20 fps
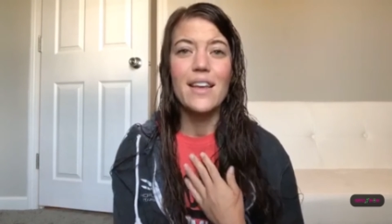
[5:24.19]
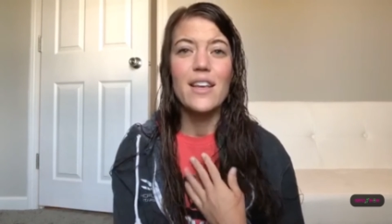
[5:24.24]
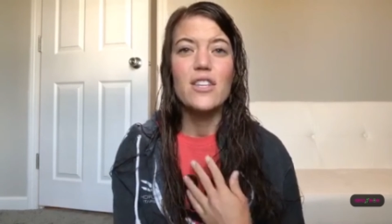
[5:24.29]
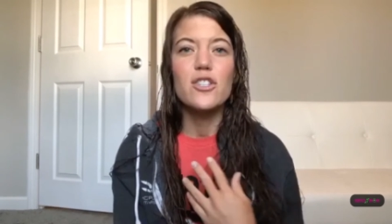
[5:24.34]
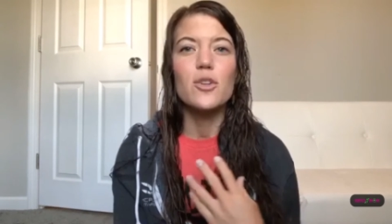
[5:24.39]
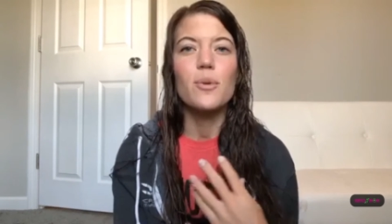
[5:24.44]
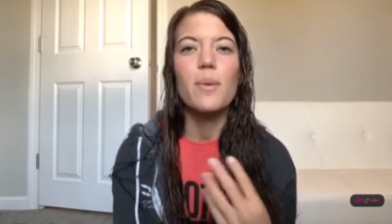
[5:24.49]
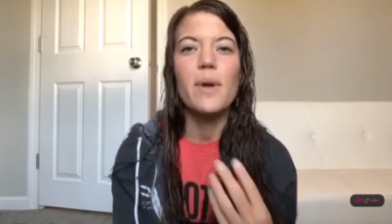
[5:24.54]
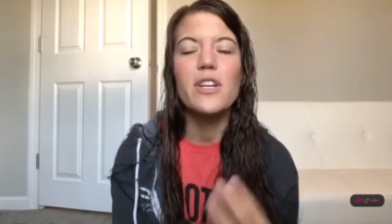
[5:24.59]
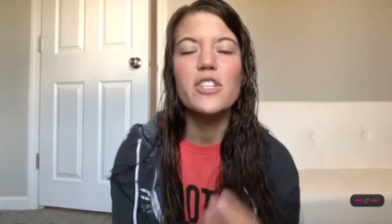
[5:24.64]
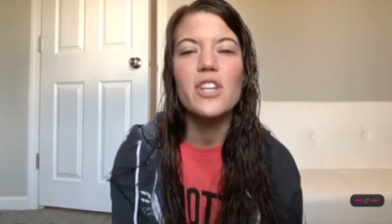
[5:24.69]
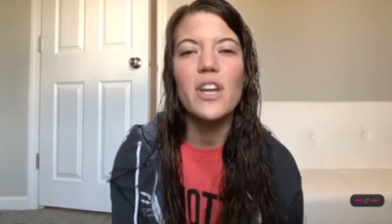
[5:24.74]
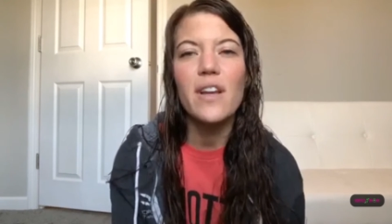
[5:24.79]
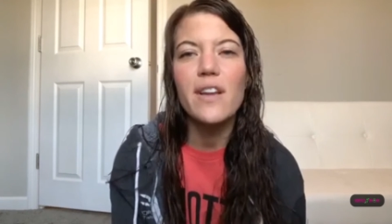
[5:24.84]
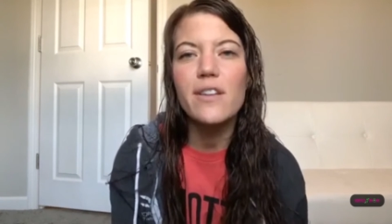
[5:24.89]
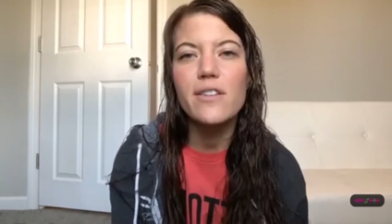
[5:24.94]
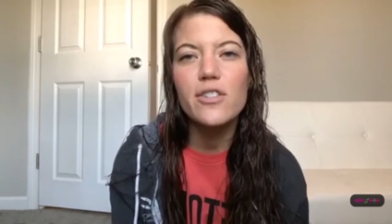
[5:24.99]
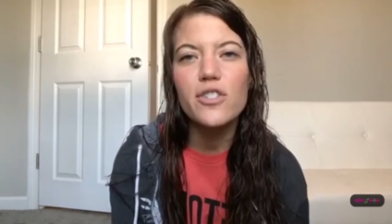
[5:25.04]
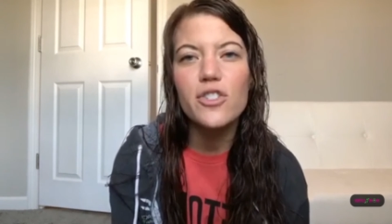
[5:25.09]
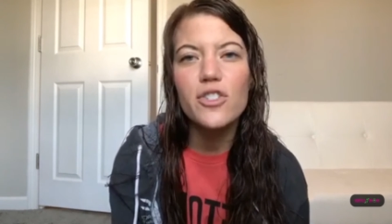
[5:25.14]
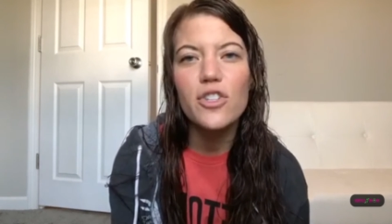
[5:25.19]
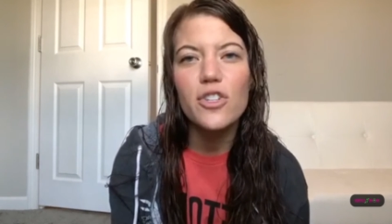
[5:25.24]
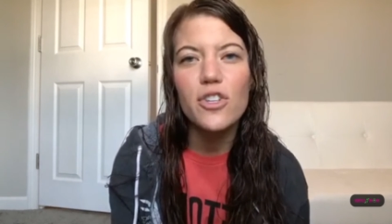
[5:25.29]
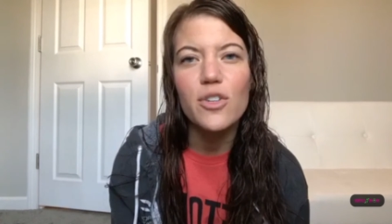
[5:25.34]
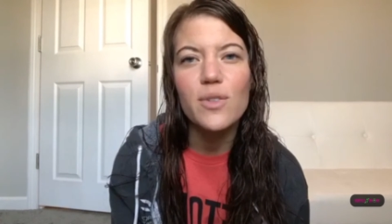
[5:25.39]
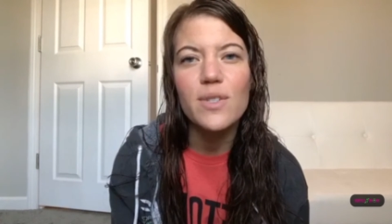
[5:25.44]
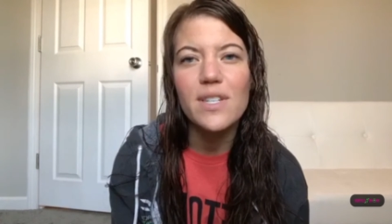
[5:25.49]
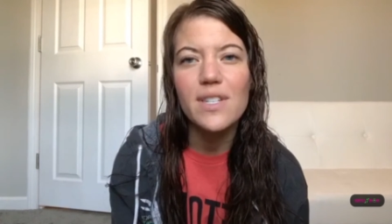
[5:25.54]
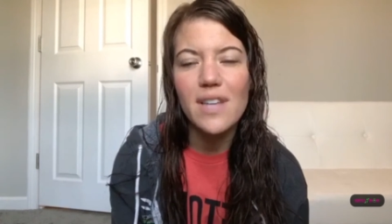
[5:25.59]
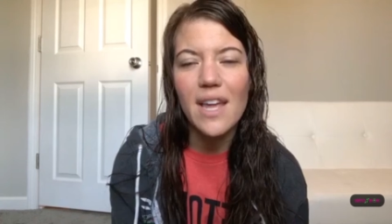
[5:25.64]
so my challenge to
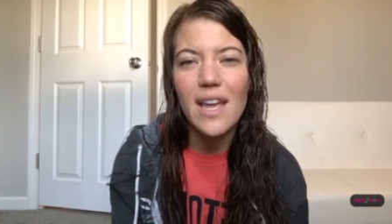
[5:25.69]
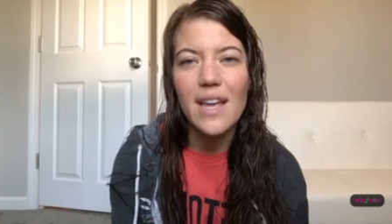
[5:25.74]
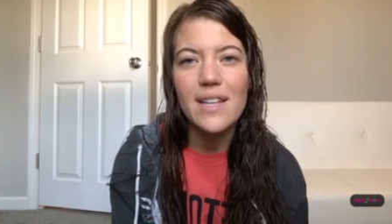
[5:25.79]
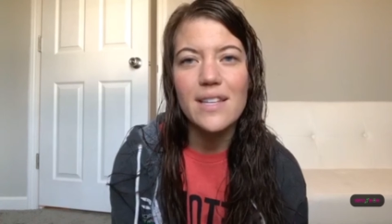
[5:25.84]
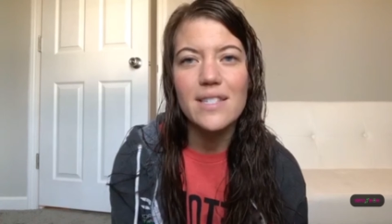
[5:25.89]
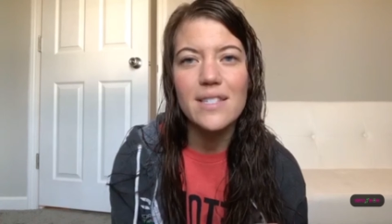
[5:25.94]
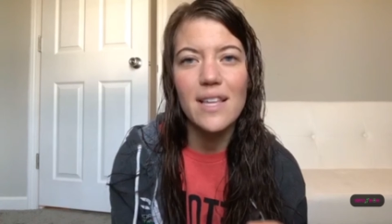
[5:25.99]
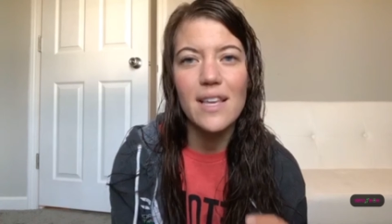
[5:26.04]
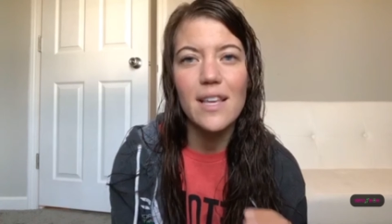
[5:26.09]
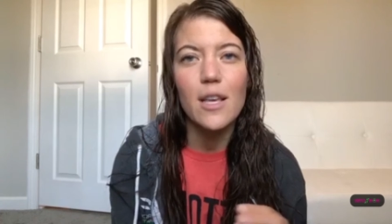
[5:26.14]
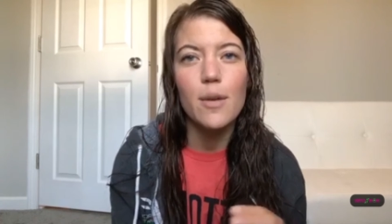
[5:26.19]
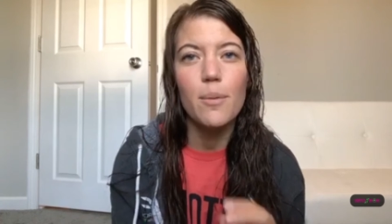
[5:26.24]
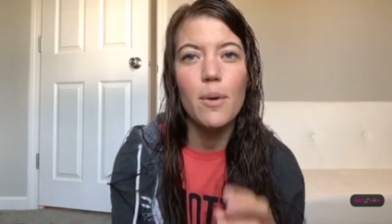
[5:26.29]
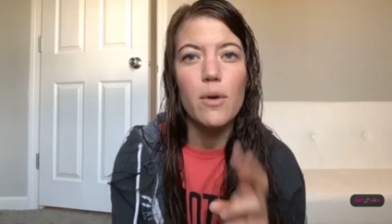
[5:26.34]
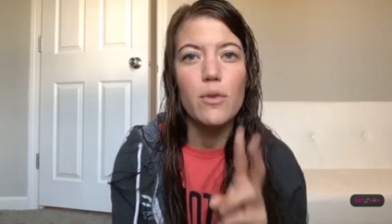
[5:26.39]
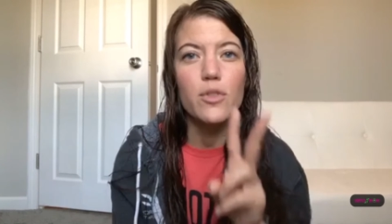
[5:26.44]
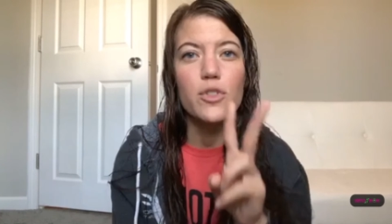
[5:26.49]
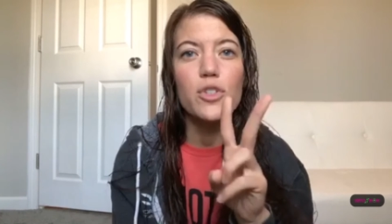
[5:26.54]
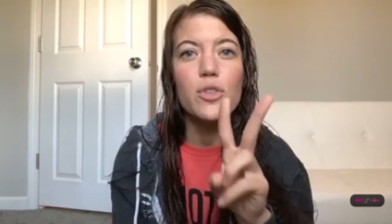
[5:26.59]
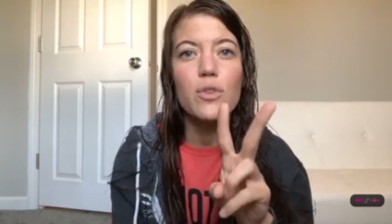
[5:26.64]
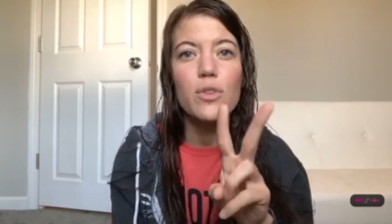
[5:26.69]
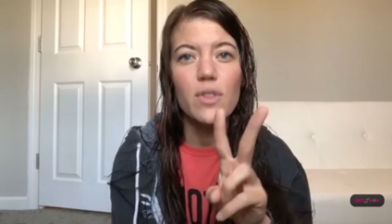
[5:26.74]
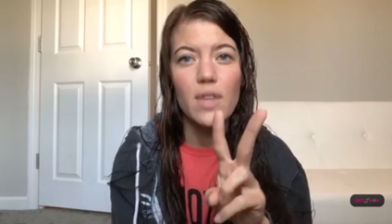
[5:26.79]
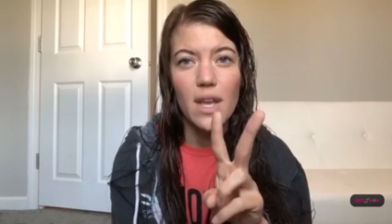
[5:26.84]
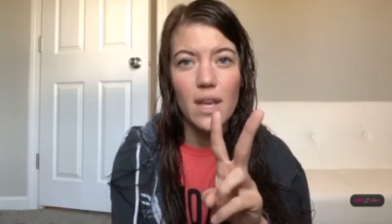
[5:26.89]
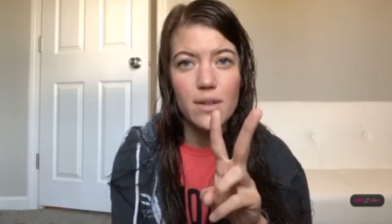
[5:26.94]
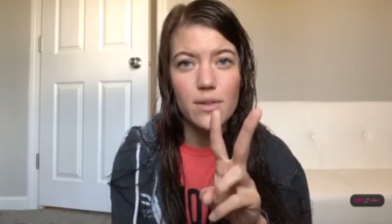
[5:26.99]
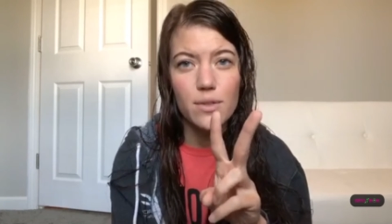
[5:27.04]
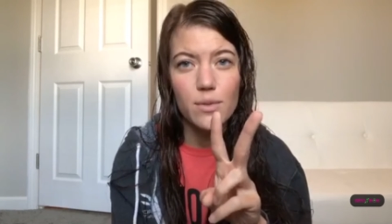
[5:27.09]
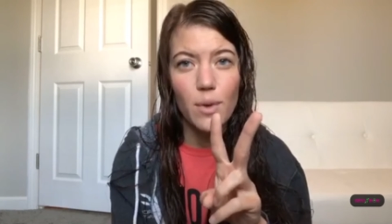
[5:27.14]
you today is think about two
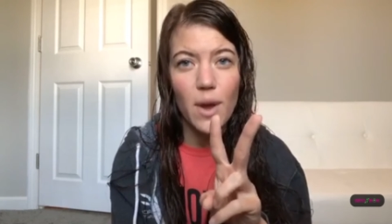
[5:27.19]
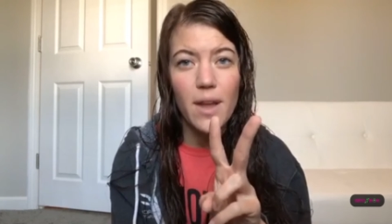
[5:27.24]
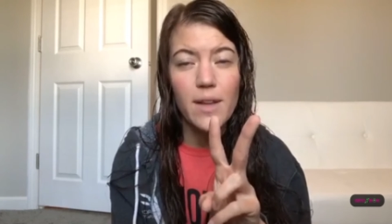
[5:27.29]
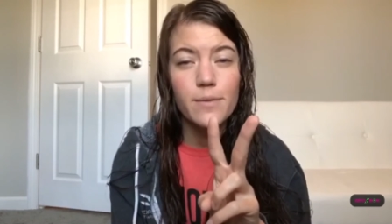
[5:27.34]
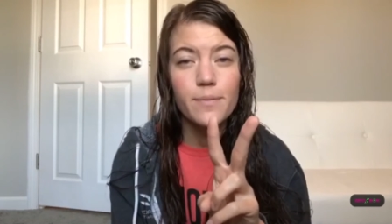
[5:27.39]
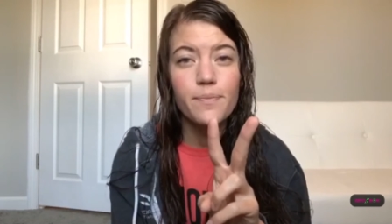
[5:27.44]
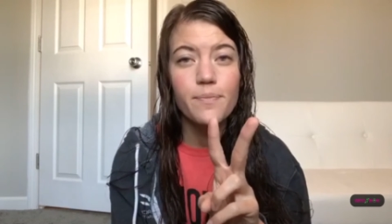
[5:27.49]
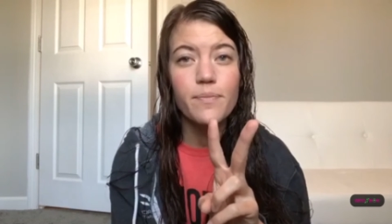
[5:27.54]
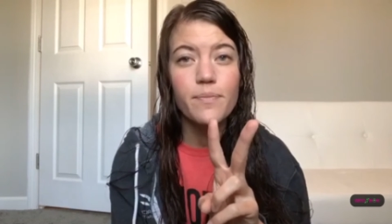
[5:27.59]
things right